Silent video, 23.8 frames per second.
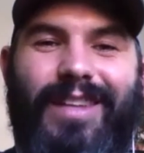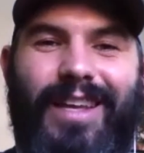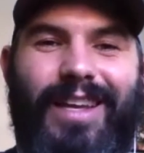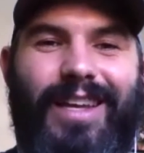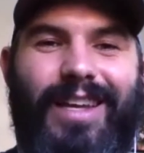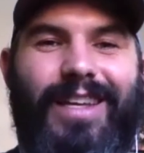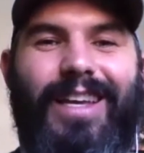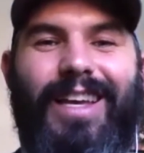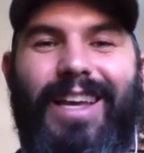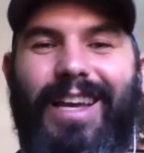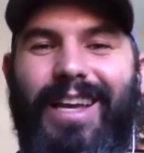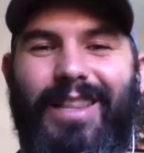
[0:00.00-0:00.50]

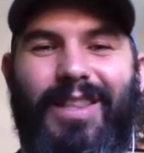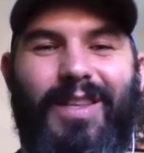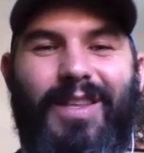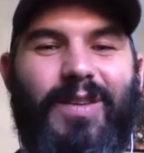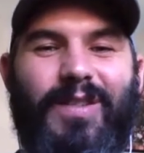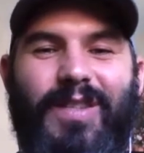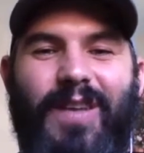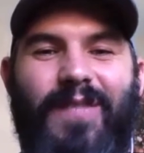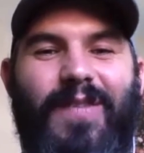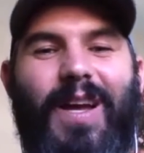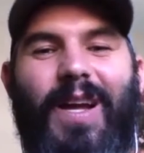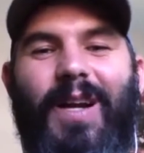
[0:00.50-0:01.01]
Like
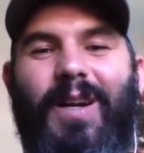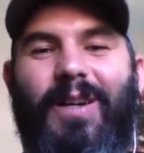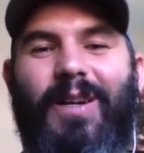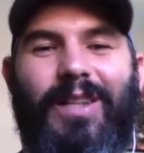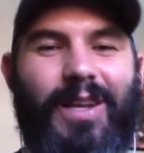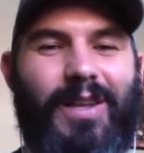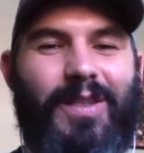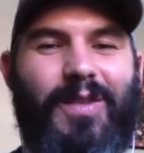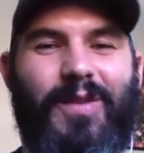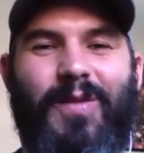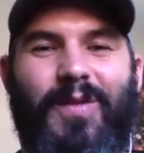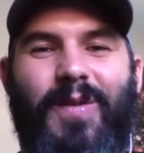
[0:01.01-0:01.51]
those have higher
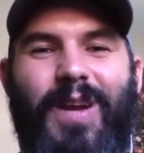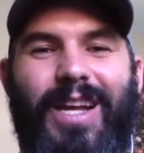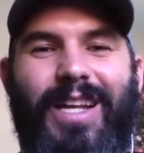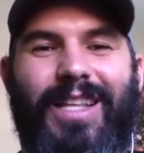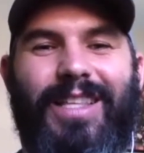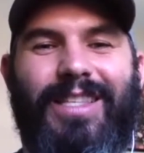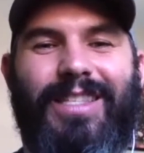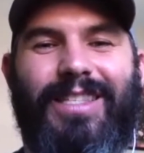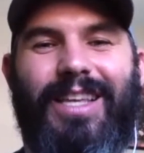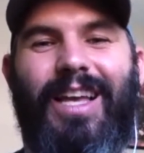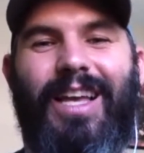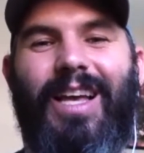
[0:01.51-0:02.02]
click-through
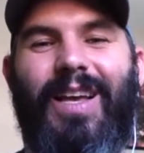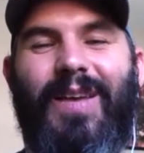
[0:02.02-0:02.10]
rates,